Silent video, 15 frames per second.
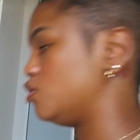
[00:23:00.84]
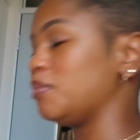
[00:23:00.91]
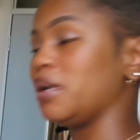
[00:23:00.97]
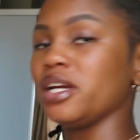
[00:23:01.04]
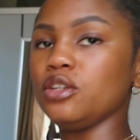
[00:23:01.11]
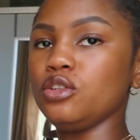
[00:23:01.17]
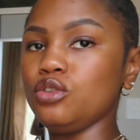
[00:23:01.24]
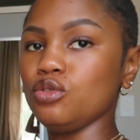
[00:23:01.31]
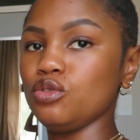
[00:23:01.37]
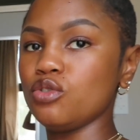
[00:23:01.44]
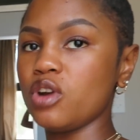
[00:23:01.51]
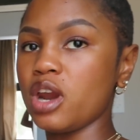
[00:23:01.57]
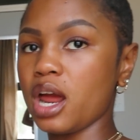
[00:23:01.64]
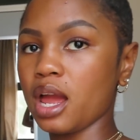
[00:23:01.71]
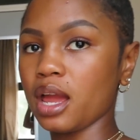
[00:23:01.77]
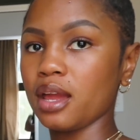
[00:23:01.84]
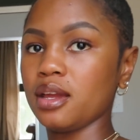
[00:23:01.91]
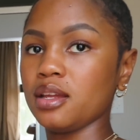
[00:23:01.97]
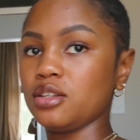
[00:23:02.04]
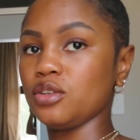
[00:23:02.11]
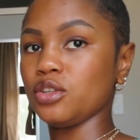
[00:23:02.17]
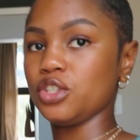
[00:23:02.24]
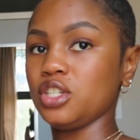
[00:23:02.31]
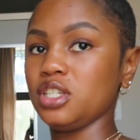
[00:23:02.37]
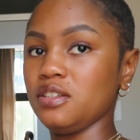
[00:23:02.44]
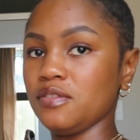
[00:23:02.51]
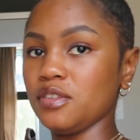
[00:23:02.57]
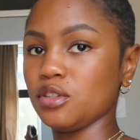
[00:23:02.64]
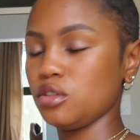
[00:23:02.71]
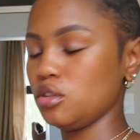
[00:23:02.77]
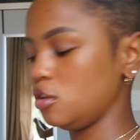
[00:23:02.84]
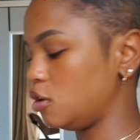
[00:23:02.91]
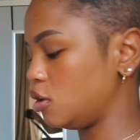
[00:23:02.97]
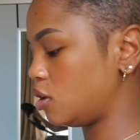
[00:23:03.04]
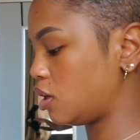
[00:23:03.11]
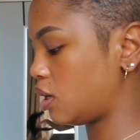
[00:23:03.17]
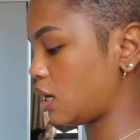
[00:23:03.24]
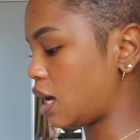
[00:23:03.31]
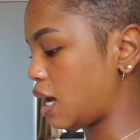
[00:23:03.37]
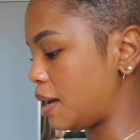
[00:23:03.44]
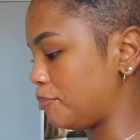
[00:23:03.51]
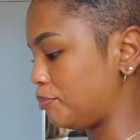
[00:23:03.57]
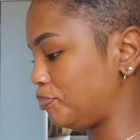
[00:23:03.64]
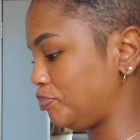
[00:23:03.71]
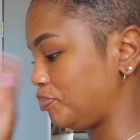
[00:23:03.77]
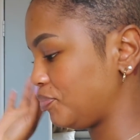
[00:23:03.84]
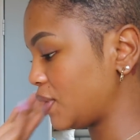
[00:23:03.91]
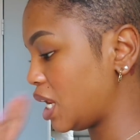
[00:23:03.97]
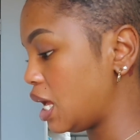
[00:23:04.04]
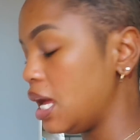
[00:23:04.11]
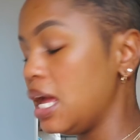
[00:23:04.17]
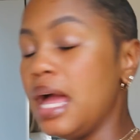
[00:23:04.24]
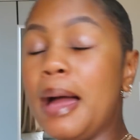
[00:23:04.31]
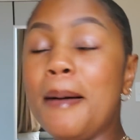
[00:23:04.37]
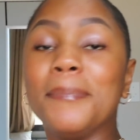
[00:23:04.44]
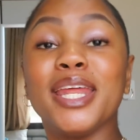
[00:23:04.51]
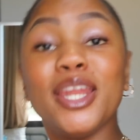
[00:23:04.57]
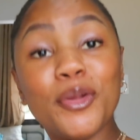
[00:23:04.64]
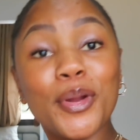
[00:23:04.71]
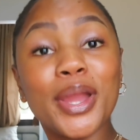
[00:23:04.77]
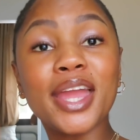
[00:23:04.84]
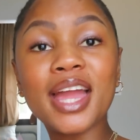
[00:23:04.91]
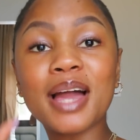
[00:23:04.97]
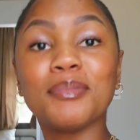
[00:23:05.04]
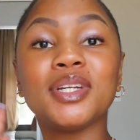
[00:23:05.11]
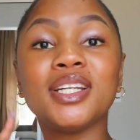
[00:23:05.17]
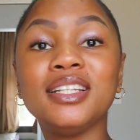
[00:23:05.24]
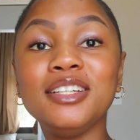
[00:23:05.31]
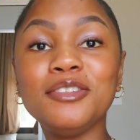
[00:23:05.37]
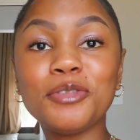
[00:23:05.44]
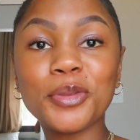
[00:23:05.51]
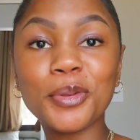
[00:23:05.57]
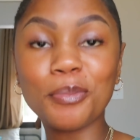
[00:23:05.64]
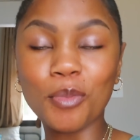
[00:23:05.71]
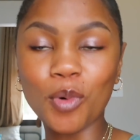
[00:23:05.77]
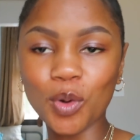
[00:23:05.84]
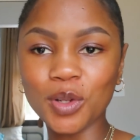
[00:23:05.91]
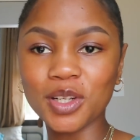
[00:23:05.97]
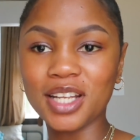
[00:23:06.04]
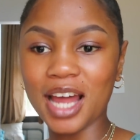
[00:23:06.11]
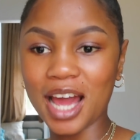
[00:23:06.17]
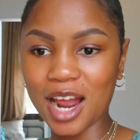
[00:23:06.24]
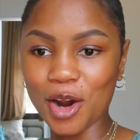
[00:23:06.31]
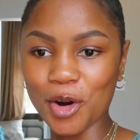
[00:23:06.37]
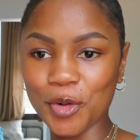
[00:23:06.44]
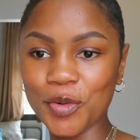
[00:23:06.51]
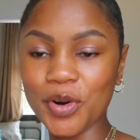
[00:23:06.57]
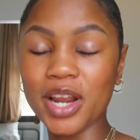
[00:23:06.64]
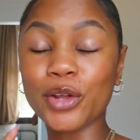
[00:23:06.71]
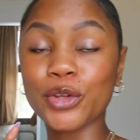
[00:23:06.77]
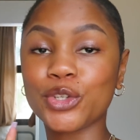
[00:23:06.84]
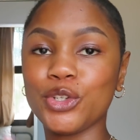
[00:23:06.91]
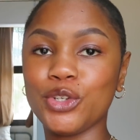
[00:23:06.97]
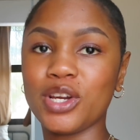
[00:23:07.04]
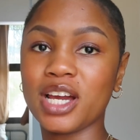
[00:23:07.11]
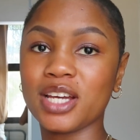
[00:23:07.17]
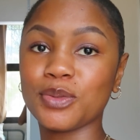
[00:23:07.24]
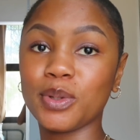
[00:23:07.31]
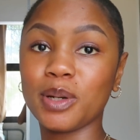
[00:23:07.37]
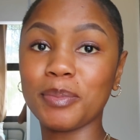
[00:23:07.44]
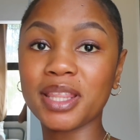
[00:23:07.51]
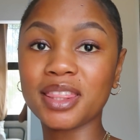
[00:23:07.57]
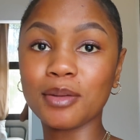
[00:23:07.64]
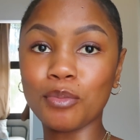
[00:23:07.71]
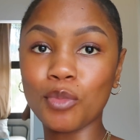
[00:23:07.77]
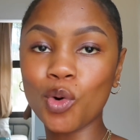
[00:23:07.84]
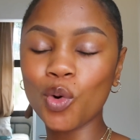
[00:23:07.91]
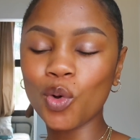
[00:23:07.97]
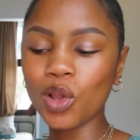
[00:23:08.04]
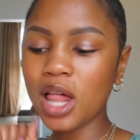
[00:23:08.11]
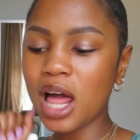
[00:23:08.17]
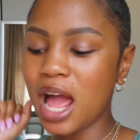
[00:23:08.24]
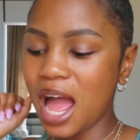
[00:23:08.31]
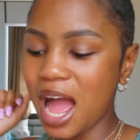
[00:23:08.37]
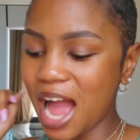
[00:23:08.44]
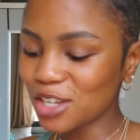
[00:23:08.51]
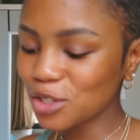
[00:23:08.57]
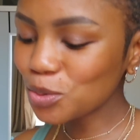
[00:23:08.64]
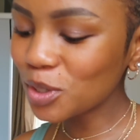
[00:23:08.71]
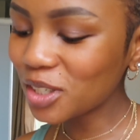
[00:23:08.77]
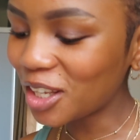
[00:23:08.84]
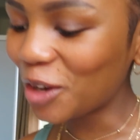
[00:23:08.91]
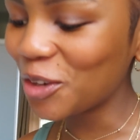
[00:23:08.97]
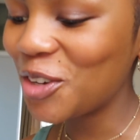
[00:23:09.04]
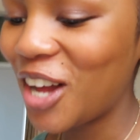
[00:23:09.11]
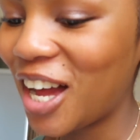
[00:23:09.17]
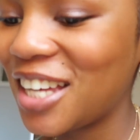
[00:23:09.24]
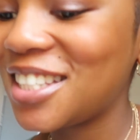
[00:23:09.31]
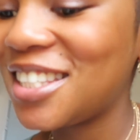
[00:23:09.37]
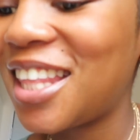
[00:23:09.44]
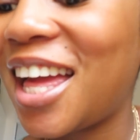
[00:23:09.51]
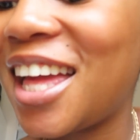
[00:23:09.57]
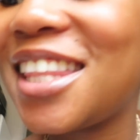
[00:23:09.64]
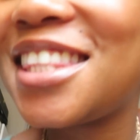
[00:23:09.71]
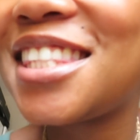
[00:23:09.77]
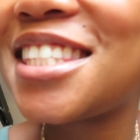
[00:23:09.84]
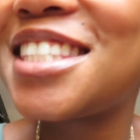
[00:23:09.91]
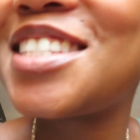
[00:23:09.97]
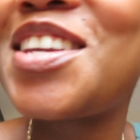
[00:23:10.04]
used my do-rag to achieve this look. But anyway, I'm gonna leave for the mall now, and I'll see you guys when I'm at the mall. I just wanna tell you guys that